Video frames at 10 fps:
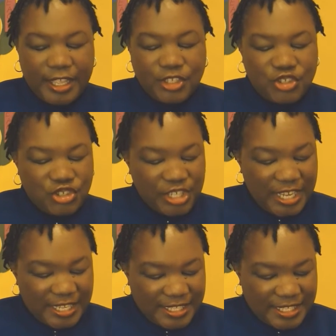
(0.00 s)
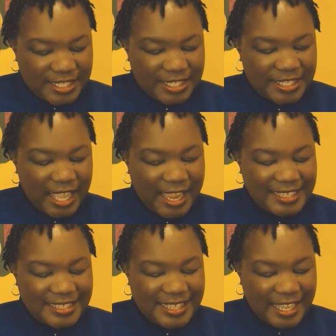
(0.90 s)
Jesus's
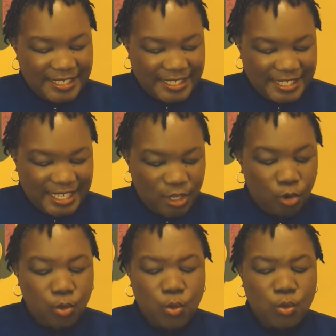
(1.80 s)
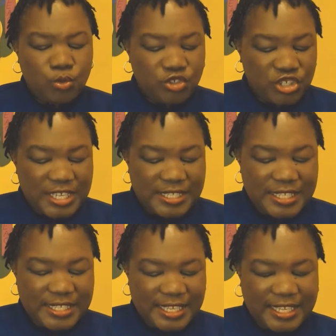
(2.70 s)
identity, or who
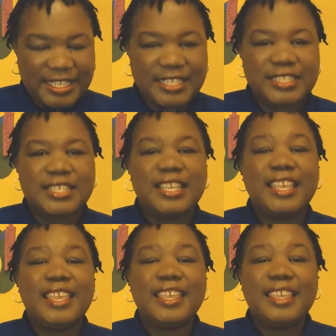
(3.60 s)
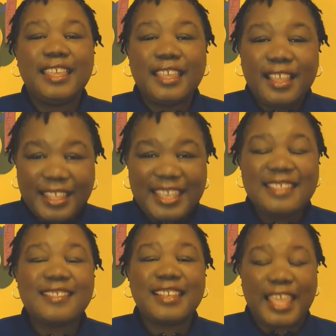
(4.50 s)
Jesus is
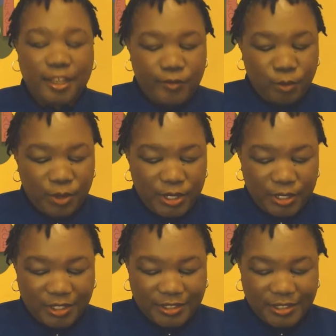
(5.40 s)
the light of the world.